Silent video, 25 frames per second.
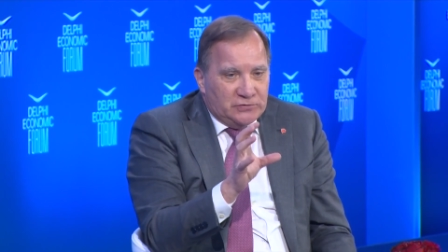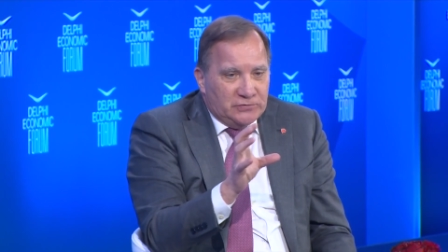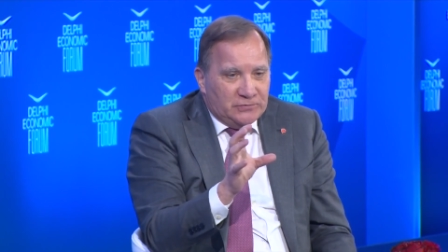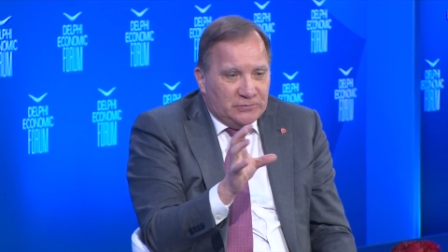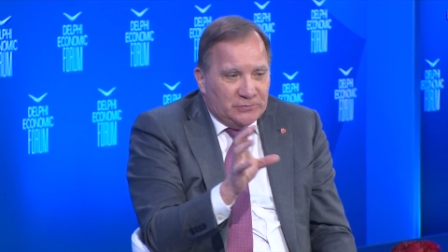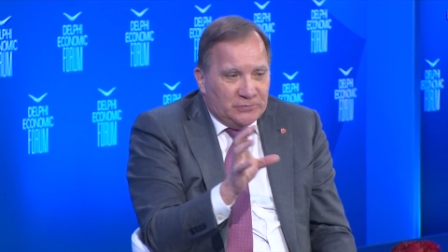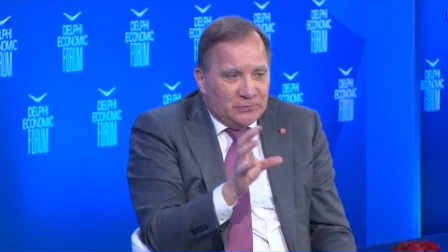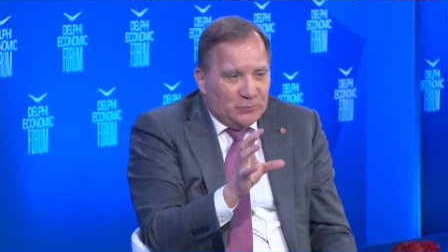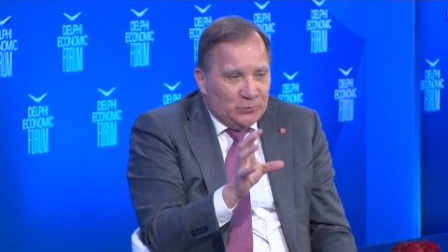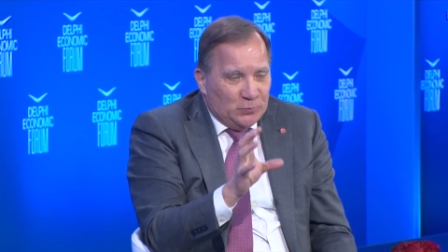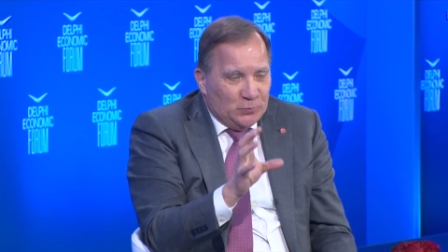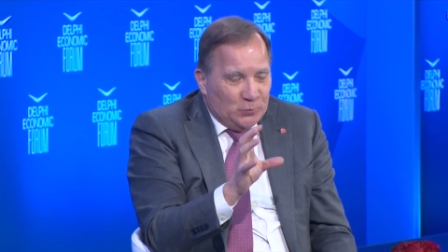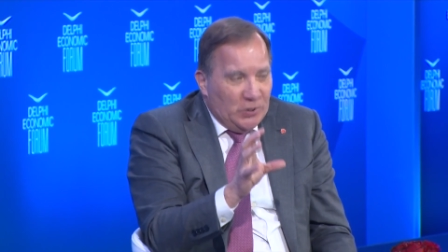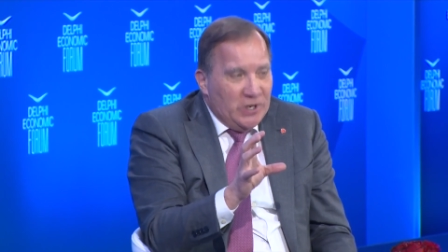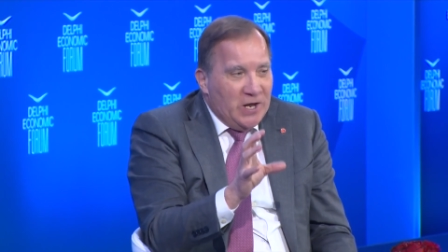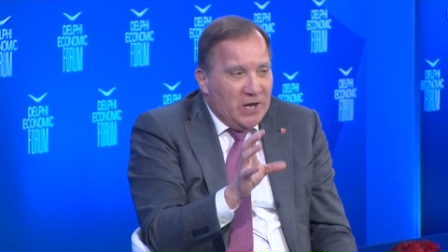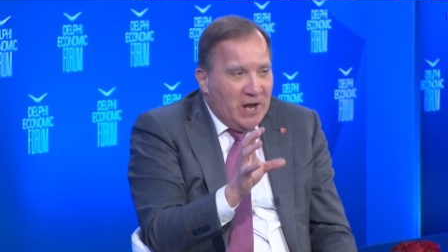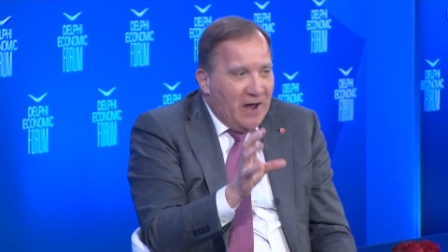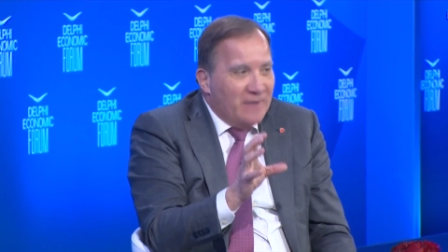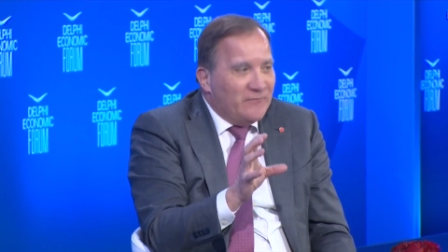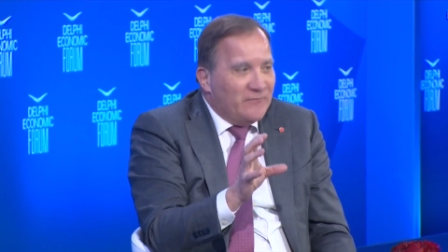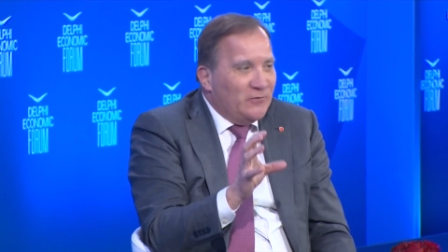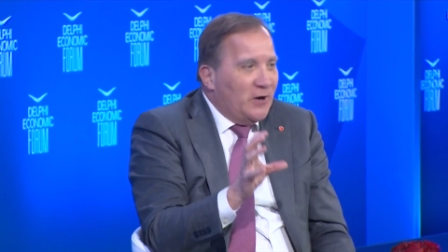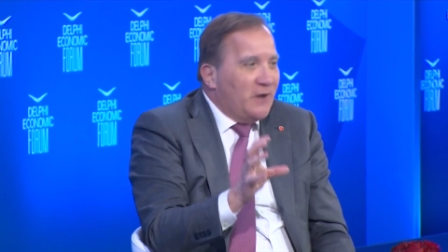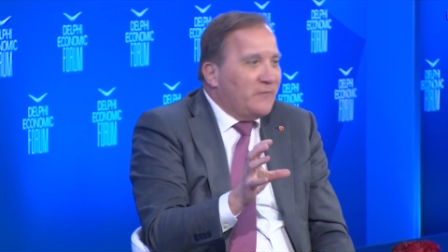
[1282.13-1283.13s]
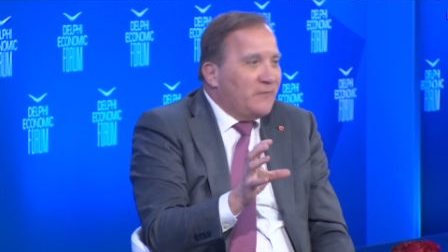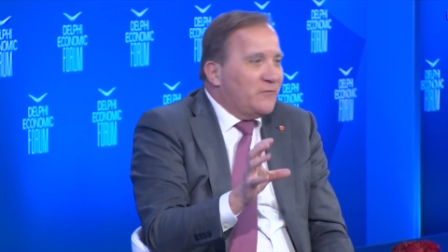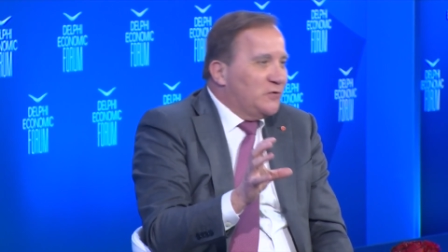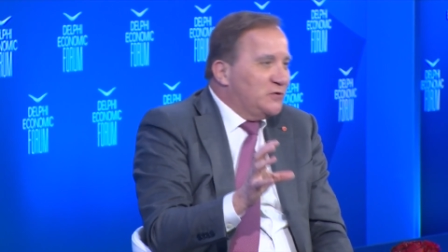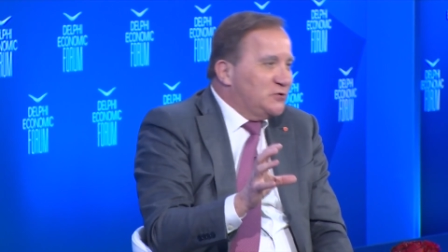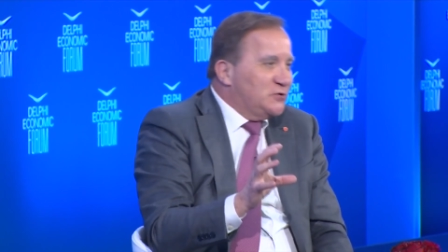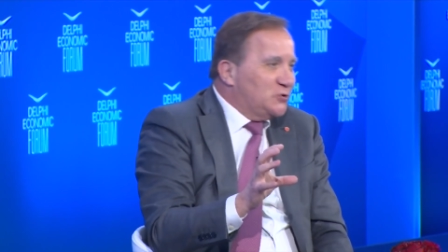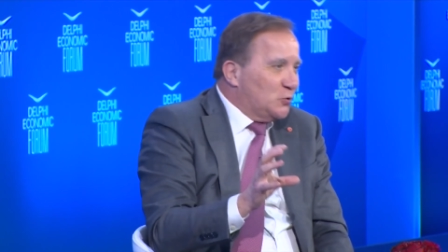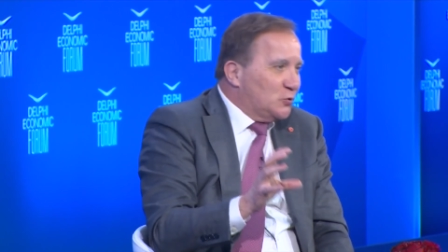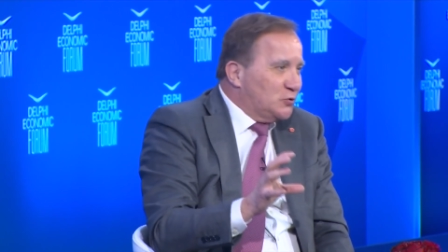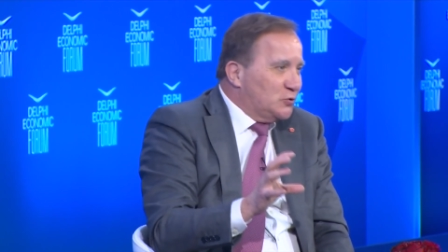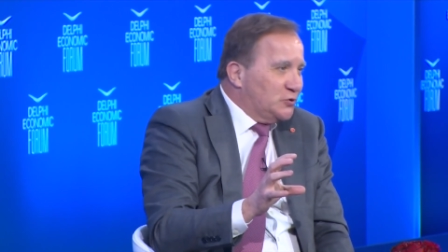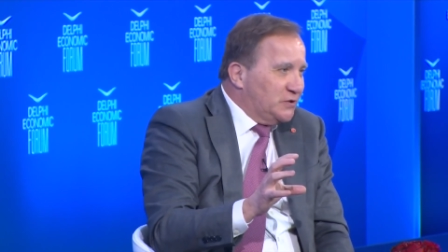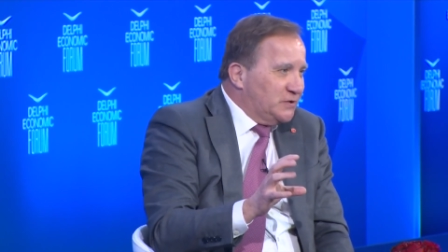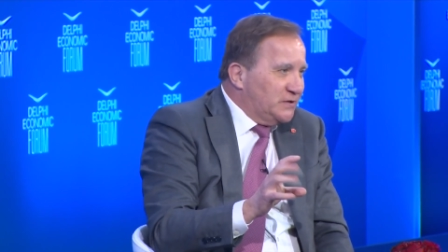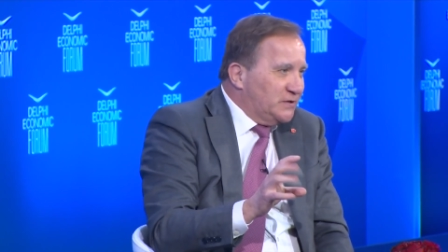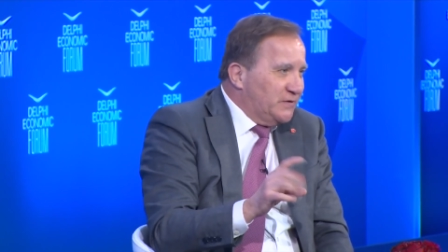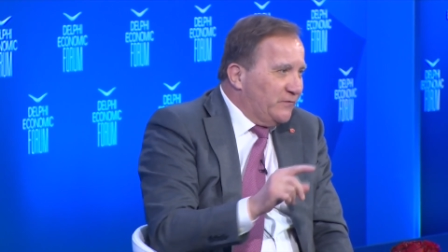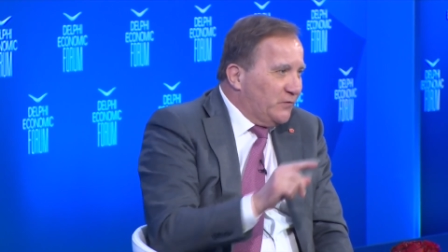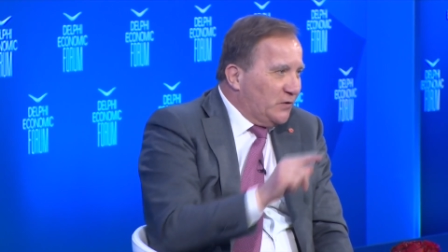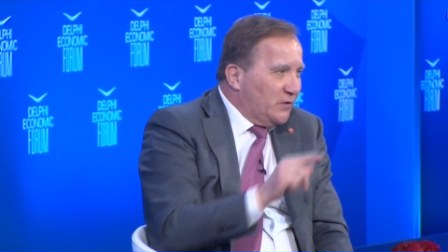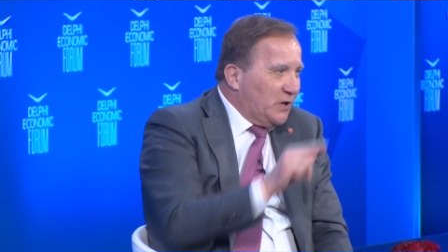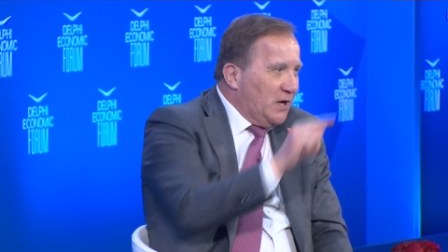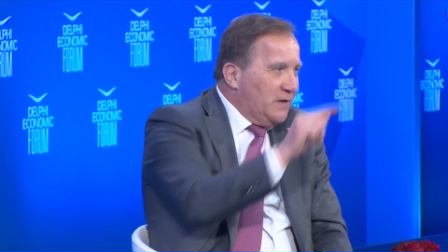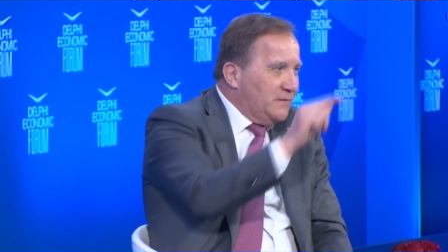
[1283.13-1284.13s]
we have enough resources.
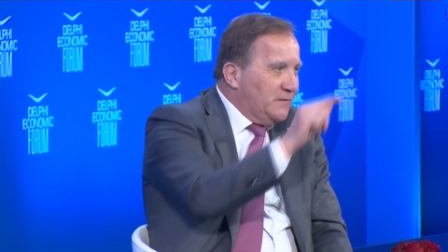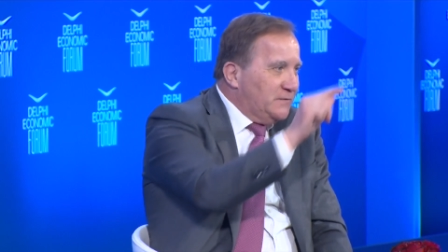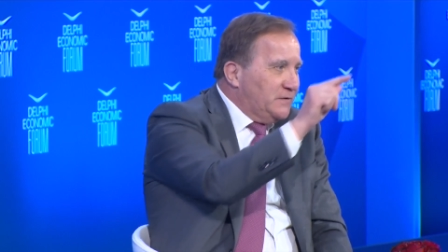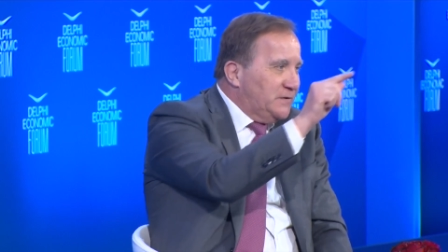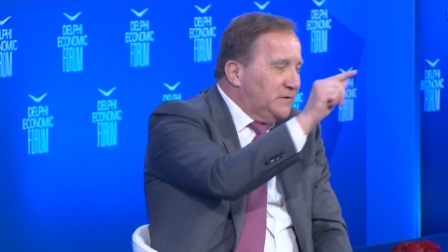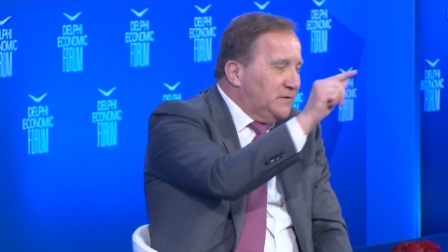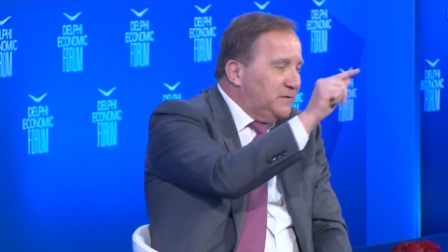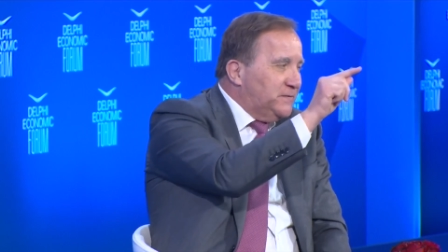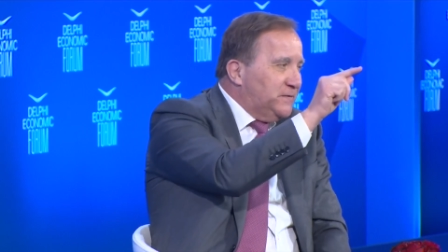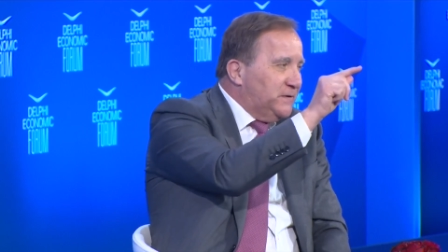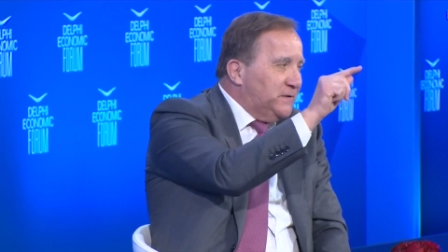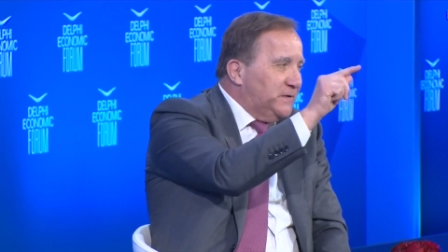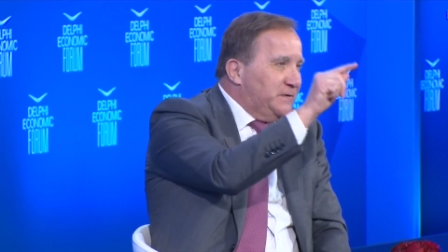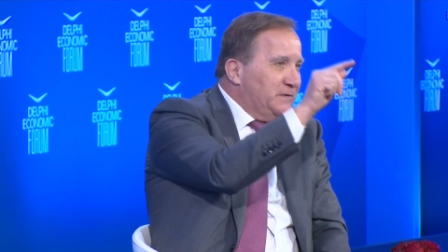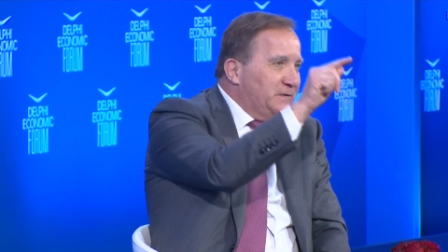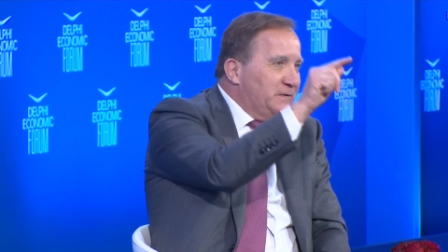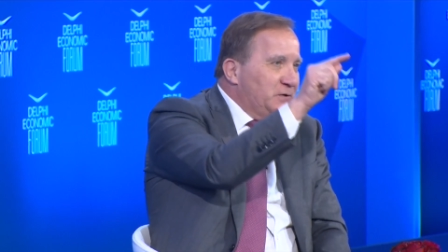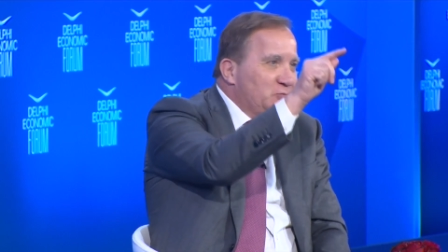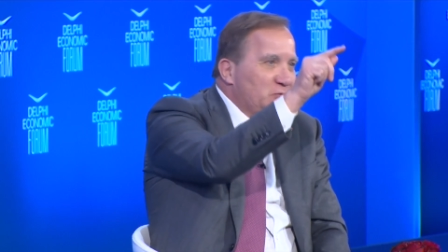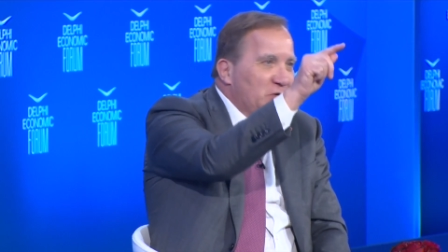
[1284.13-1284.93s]
If you count the